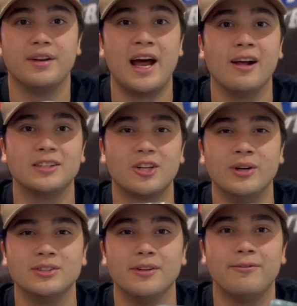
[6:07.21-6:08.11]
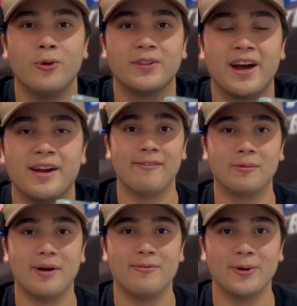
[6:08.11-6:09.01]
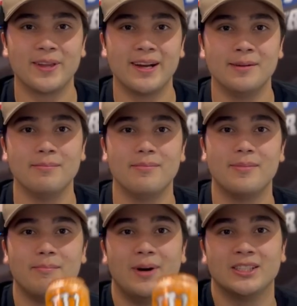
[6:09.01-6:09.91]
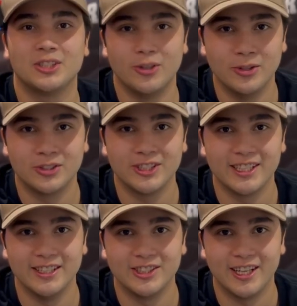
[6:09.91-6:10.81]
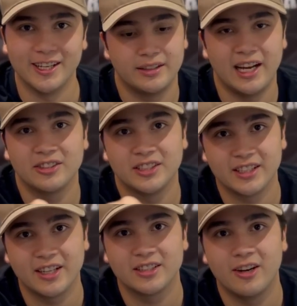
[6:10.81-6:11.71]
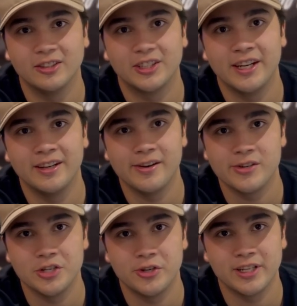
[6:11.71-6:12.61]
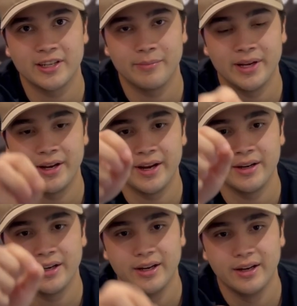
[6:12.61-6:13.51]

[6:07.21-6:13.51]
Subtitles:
Now let's go on to the 4th item. For my 4th item, Monster Ultra Sunshine. Now since I got to college again, energy drinks have been a